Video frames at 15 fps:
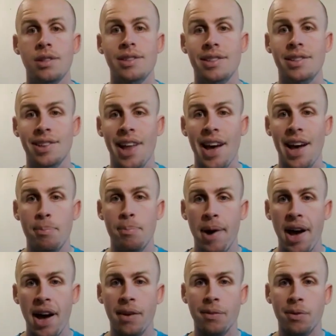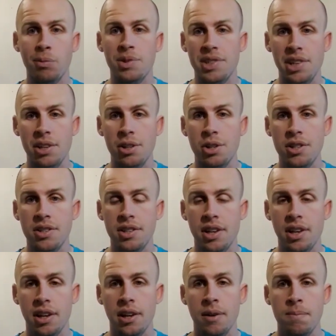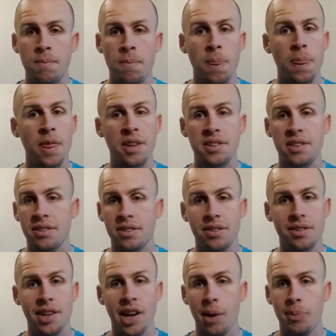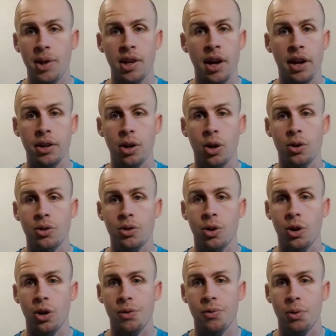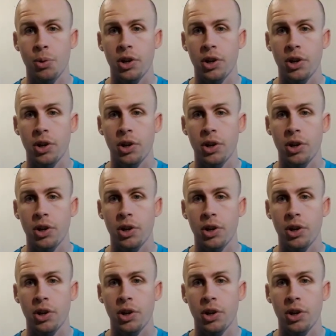Slab back from CGC. This is the slab that got it all started for